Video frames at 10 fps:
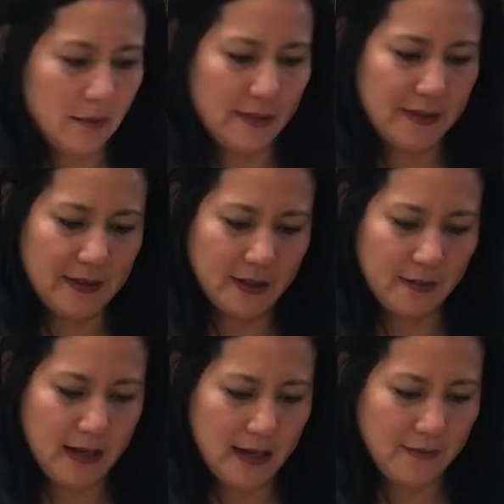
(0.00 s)
But there you
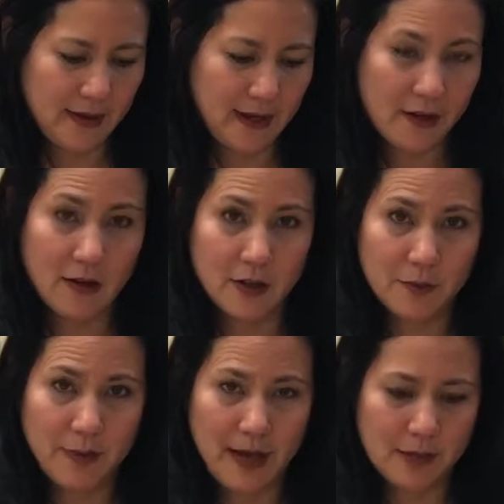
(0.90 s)
have a
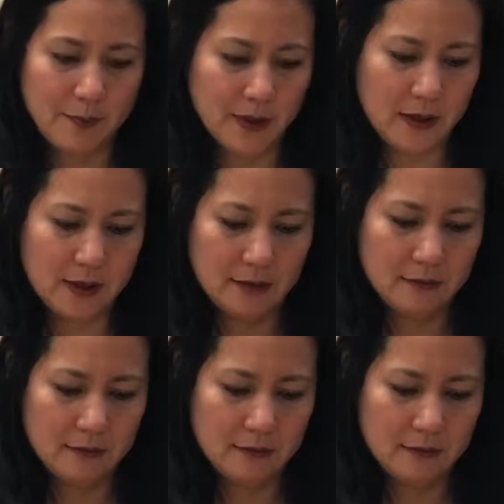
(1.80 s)
hardback book,